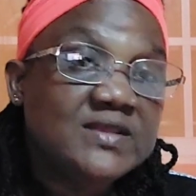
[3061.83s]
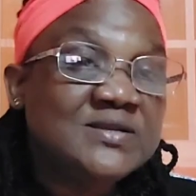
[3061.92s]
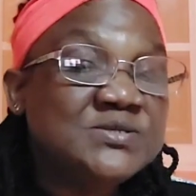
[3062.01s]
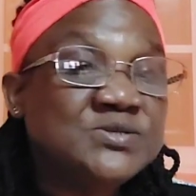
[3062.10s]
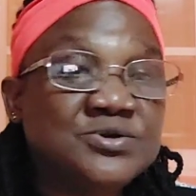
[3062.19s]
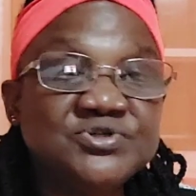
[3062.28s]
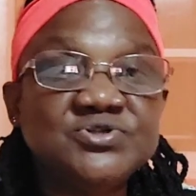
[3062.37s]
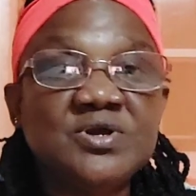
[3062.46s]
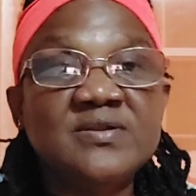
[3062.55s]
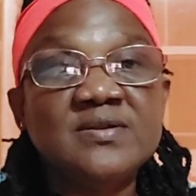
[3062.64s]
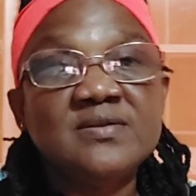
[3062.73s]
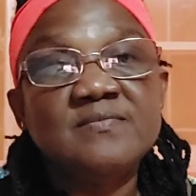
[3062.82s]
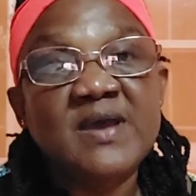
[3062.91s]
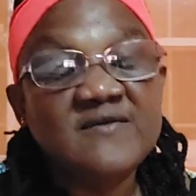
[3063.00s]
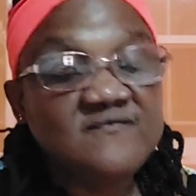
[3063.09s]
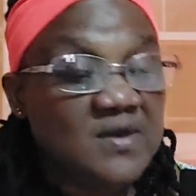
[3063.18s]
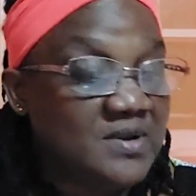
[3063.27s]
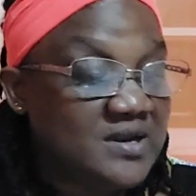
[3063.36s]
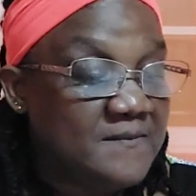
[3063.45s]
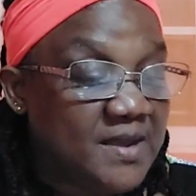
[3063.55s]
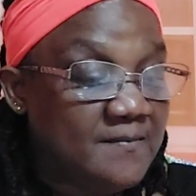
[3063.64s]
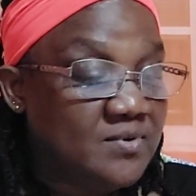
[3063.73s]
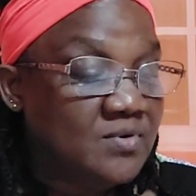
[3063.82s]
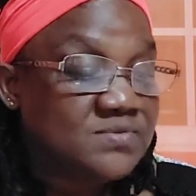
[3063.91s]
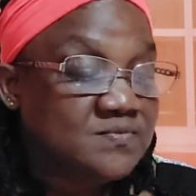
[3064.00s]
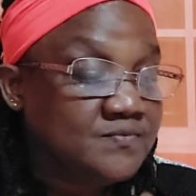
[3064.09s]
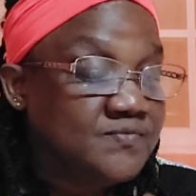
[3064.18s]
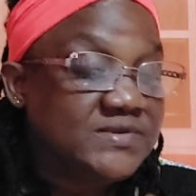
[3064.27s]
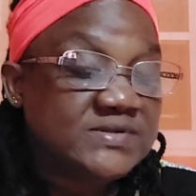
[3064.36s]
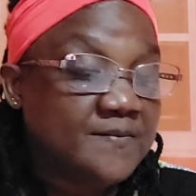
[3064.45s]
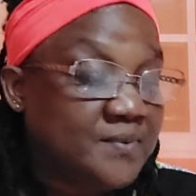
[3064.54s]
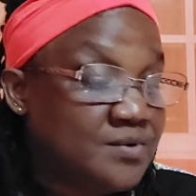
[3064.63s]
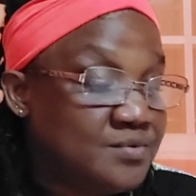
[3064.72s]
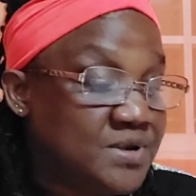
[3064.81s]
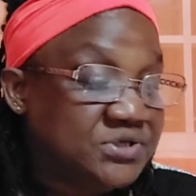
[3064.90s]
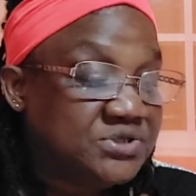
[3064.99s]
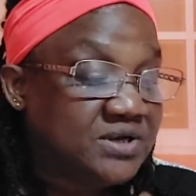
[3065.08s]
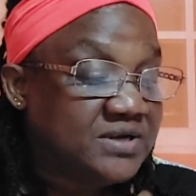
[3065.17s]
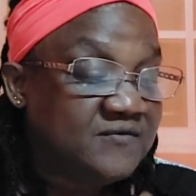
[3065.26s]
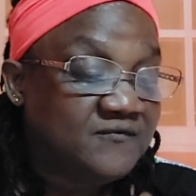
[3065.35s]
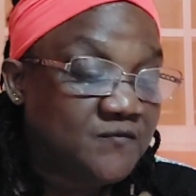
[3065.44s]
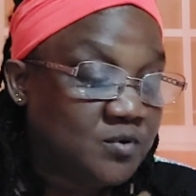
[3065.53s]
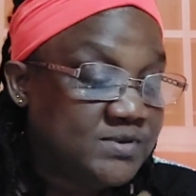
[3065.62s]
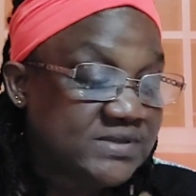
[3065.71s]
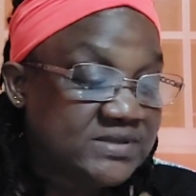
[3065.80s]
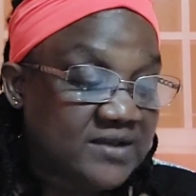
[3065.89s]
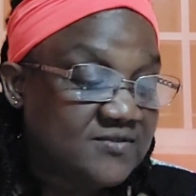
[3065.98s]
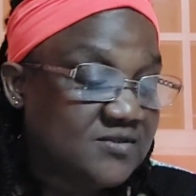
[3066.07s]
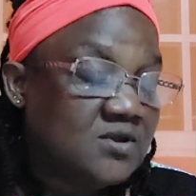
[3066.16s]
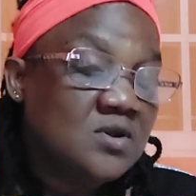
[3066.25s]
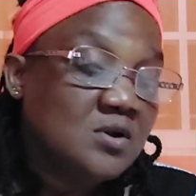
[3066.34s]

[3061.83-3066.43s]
Desertion by family members, separation, divorce, death.